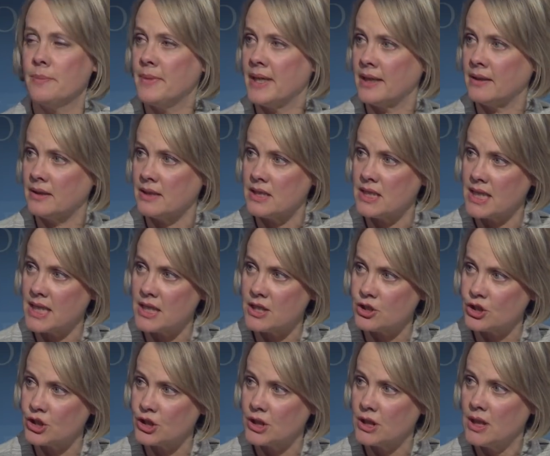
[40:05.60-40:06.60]
in
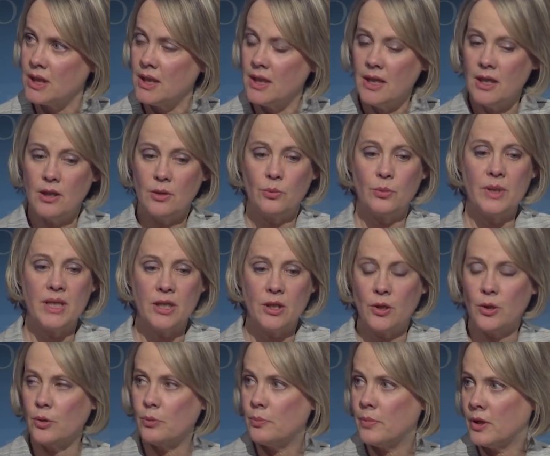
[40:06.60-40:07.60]
Bangladesh. We
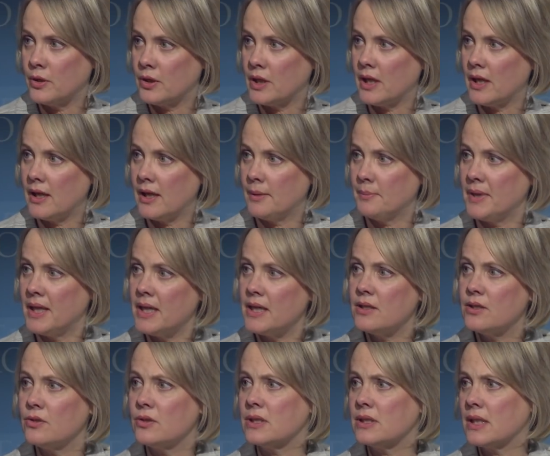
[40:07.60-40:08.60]
know Bona
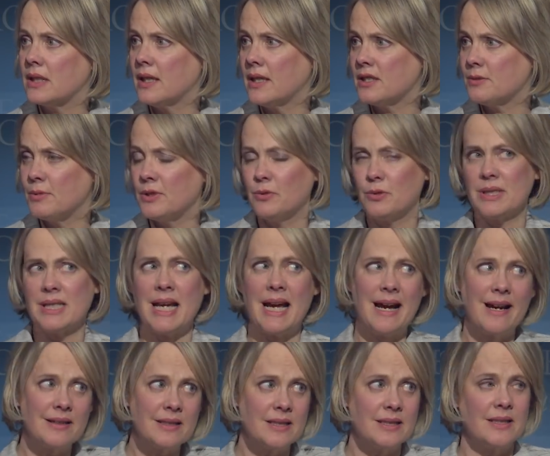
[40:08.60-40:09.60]
Ahmed, whose husband was
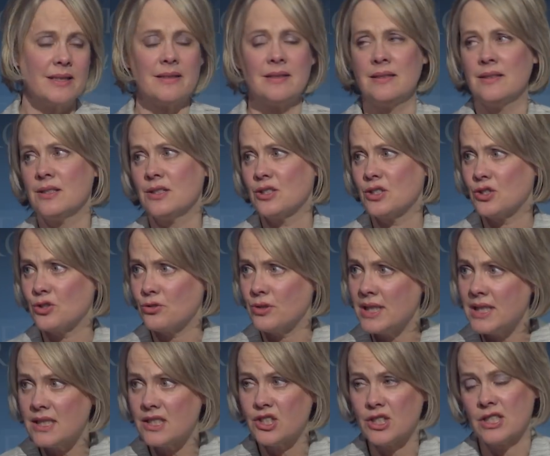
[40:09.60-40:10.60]
hacked to death in the
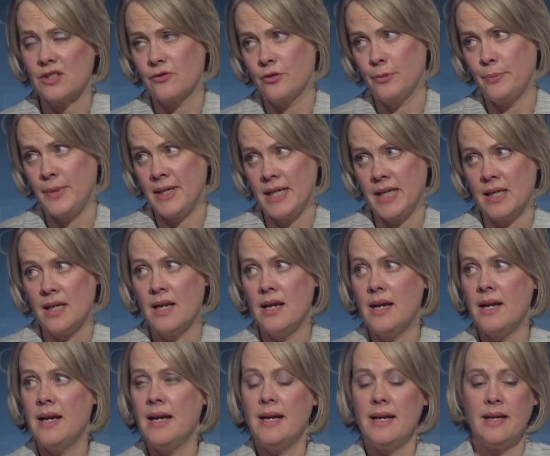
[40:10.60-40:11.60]
streets just for being
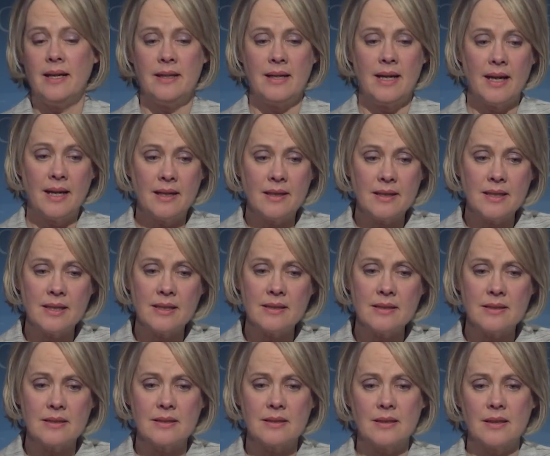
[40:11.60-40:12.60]
an
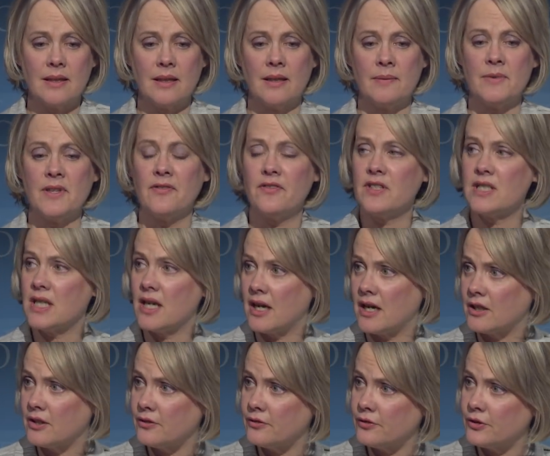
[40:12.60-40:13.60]
atheist. The
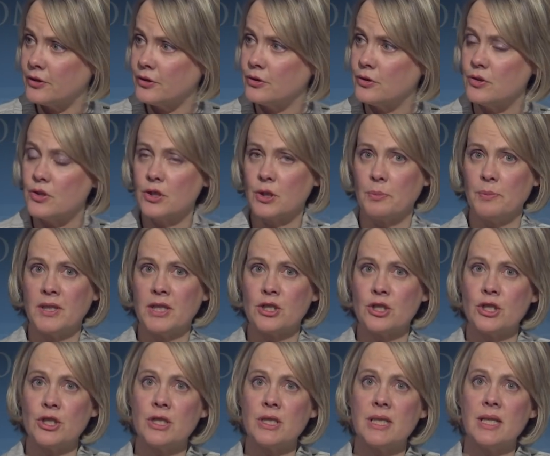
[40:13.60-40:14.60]
photographer who took
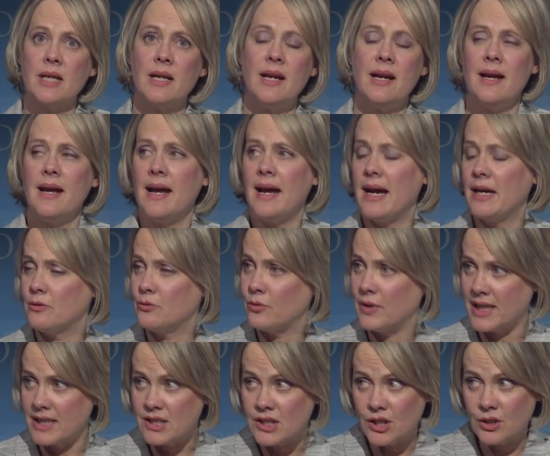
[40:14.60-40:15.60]
pictures and
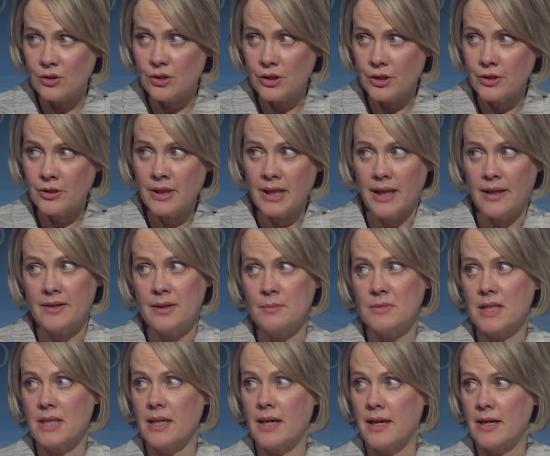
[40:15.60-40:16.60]
rescued her, got them
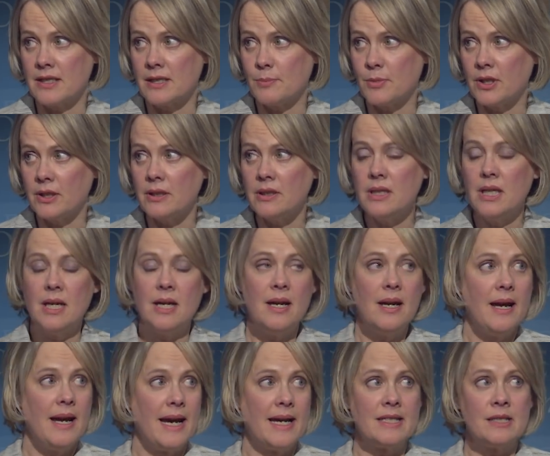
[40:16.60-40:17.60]
to the hospital,
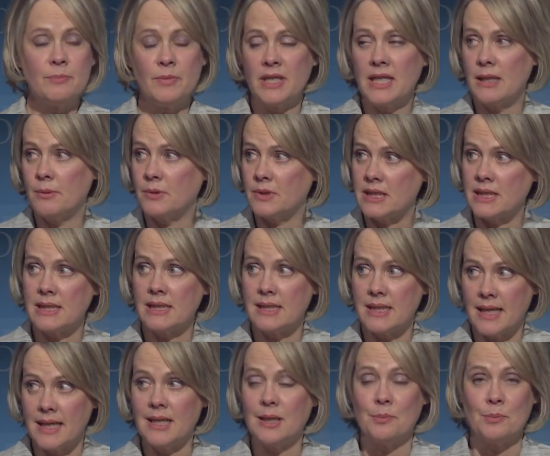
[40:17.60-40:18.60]
hasn't been able to
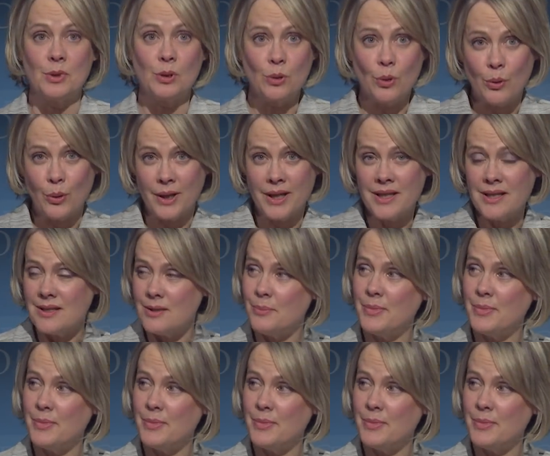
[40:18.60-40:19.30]
stay employed